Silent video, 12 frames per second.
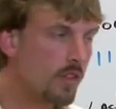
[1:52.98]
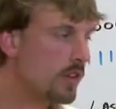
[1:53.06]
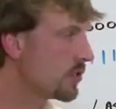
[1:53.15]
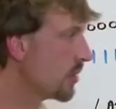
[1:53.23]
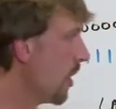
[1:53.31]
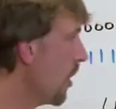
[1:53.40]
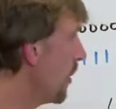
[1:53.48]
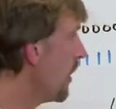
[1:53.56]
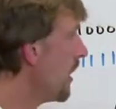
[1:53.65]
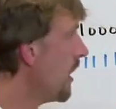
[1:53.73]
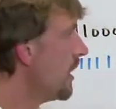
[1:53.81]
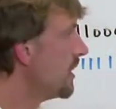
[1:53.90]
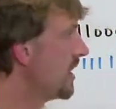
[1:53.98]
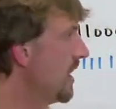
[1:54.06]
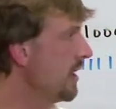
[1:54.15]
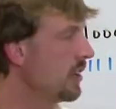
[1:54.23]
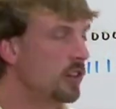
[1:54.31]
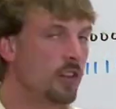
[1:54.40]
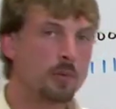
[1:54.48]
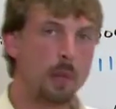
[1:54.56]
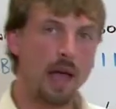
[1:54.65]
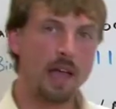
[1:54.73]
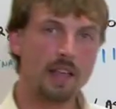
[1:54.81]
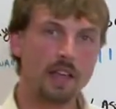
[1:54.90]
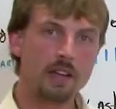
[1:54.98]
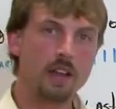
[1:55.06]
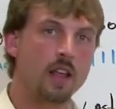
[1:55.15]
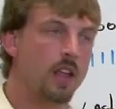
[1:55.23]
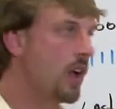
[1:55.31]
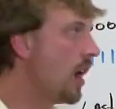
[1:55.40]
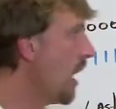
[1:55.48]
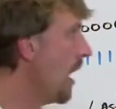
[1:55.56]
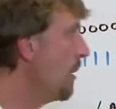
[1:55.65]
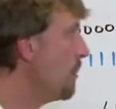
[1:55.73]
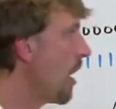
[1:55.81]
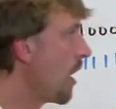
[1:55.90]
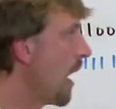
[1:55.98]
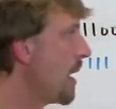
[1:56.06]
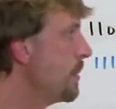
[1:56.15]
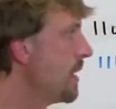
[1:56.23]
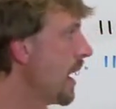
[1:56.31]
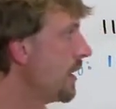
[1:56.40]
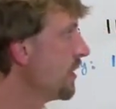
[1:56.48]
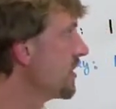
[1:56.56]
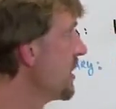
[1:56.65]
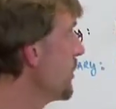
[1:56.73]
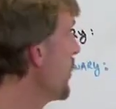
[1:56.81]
So, taking a look back at our IP address that